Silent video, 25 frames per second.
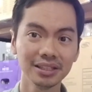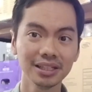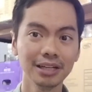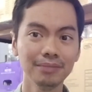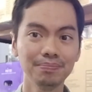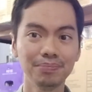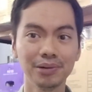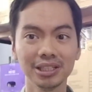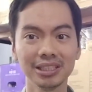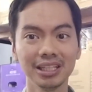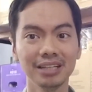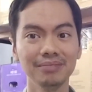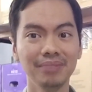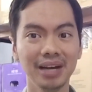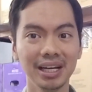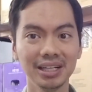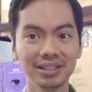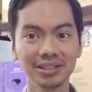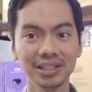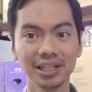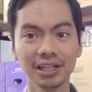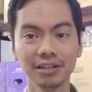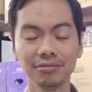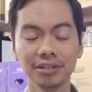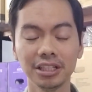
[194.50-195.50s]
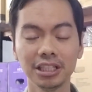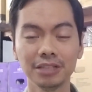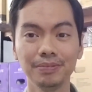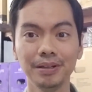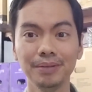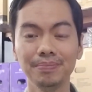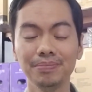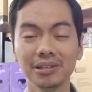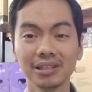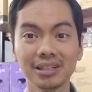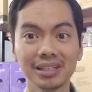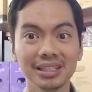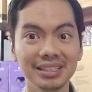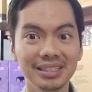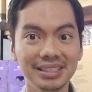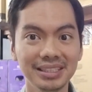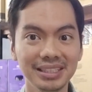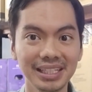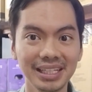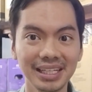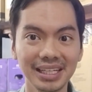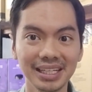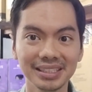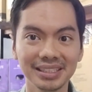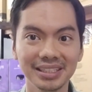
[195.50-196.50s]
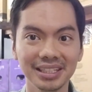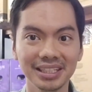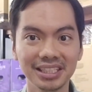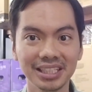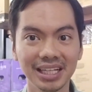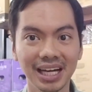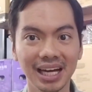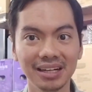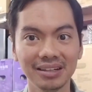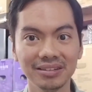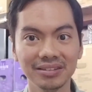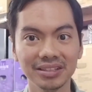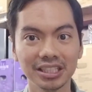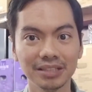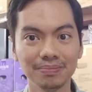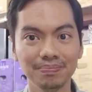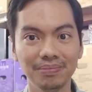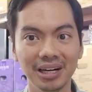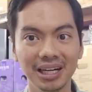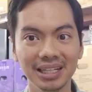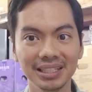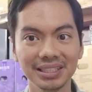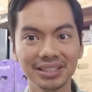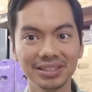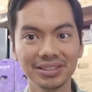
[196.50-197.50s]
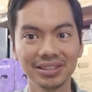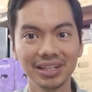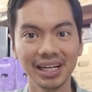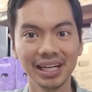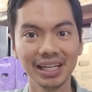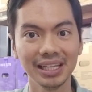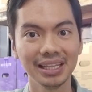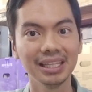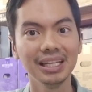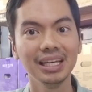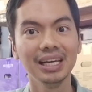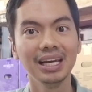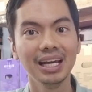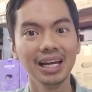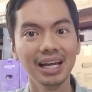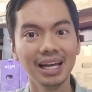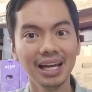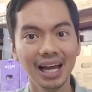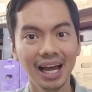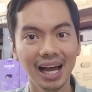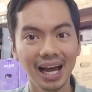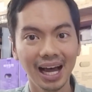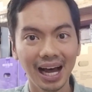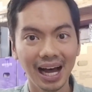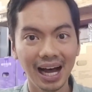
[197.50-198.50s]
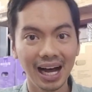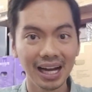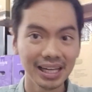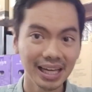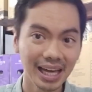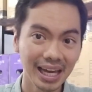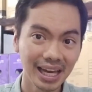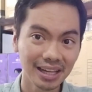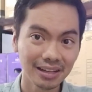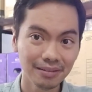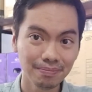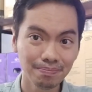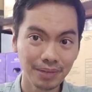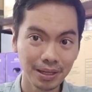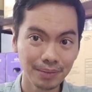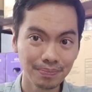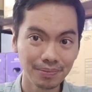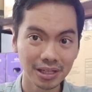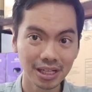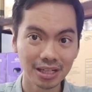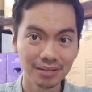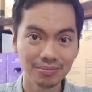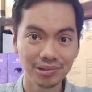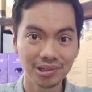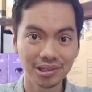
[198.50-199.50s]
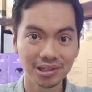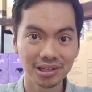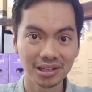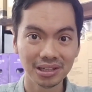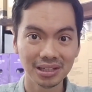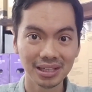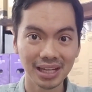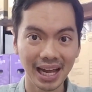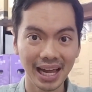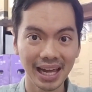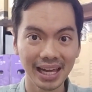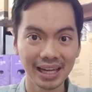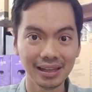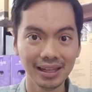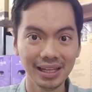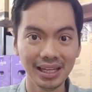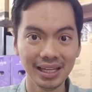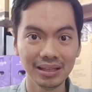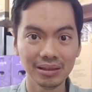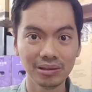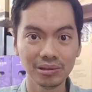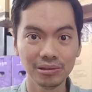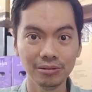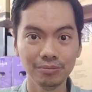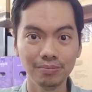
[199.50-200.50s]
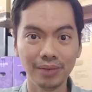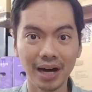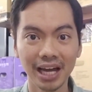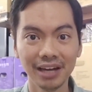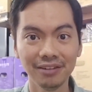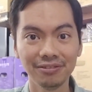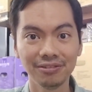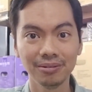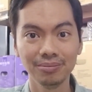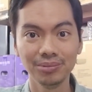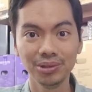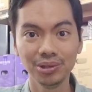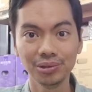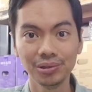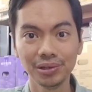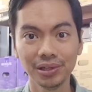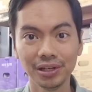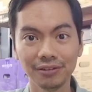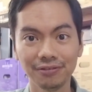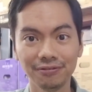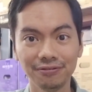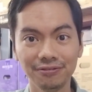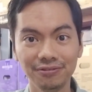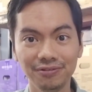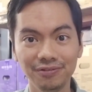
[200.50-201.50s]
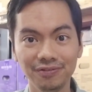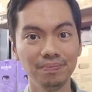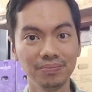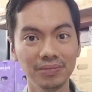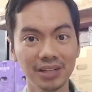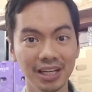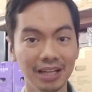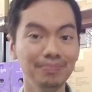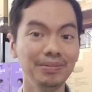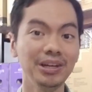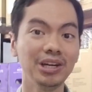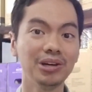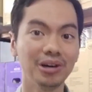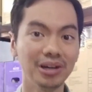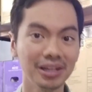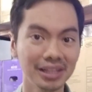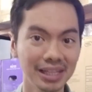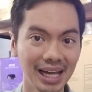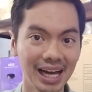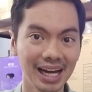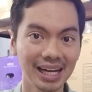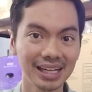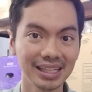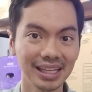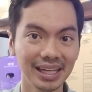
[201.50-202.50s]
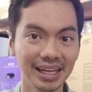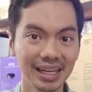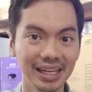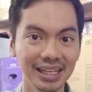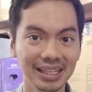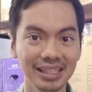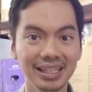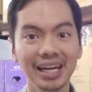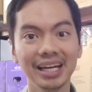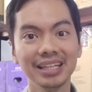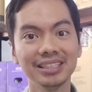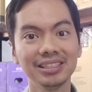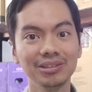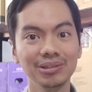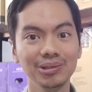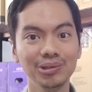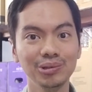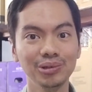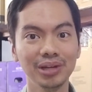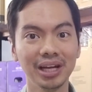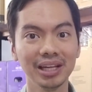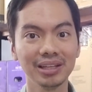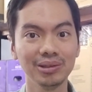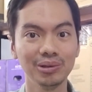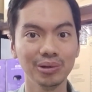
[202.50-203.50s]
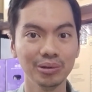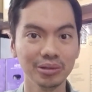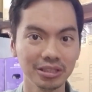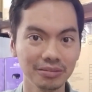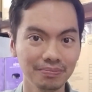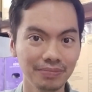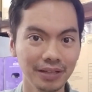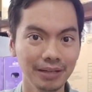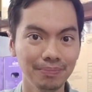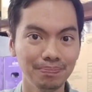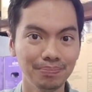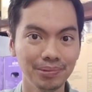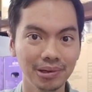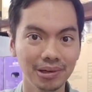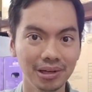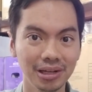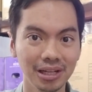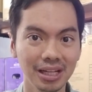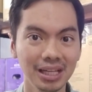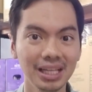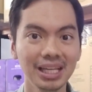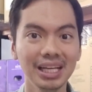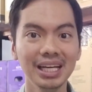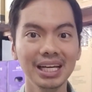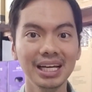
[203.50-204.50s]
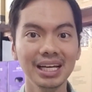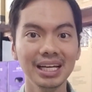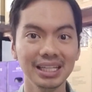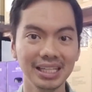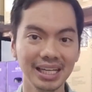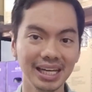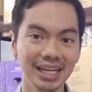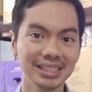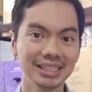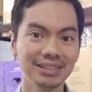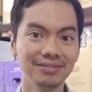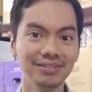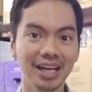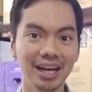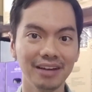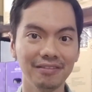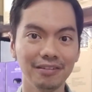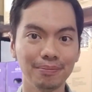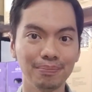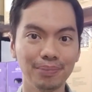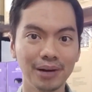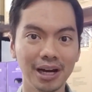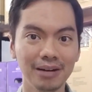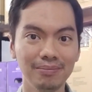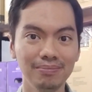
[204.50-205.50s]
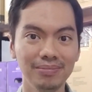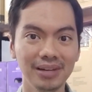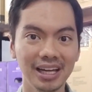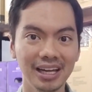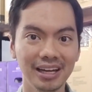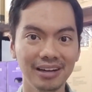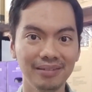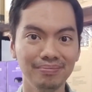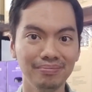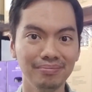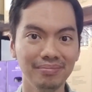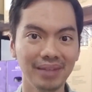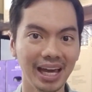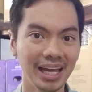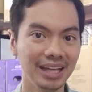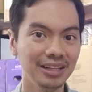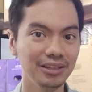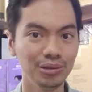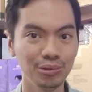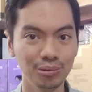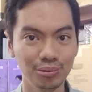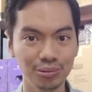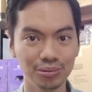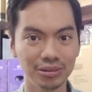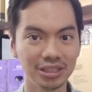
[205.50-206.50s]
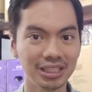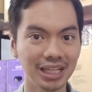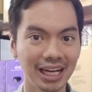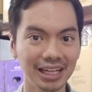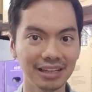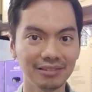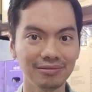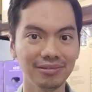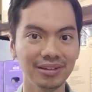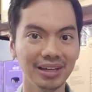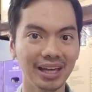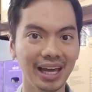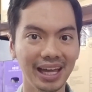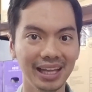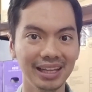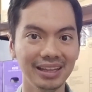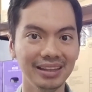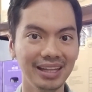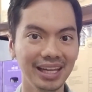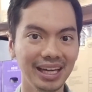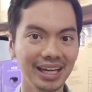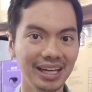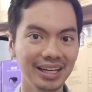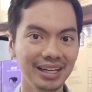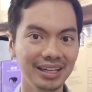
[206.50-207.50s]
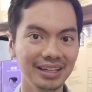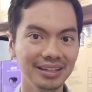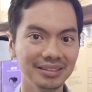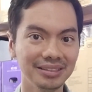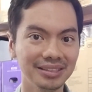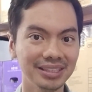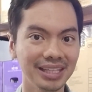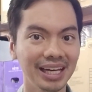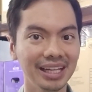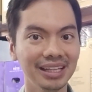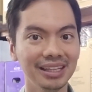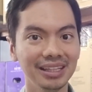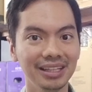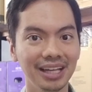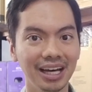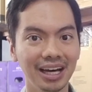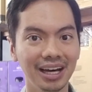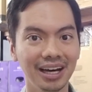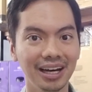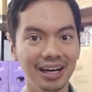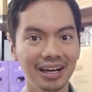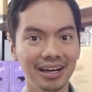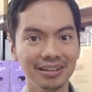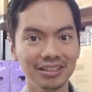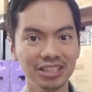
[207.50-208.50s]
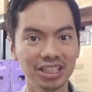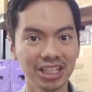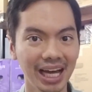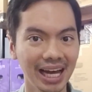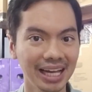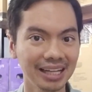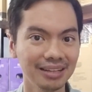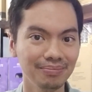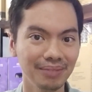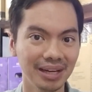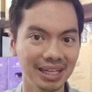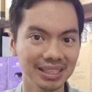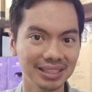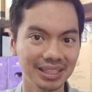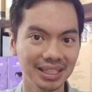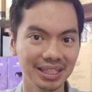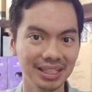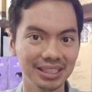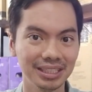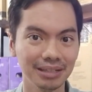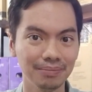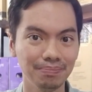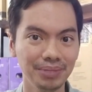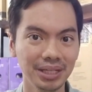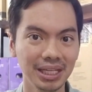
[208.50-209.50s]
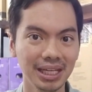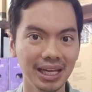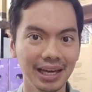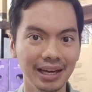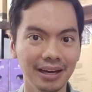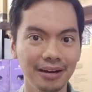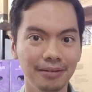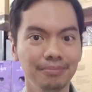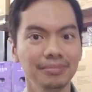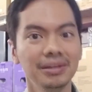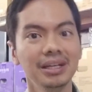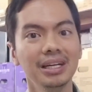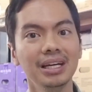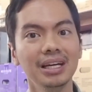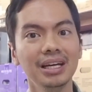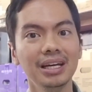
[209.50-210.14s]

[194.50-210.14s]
important metric which people can see is the chat response rate. Again, people are more likely to buy from you if you can be contacted. Yes, you do not ghost people. Yes, if they have a problem and you chat with and they send a chat message, a PM,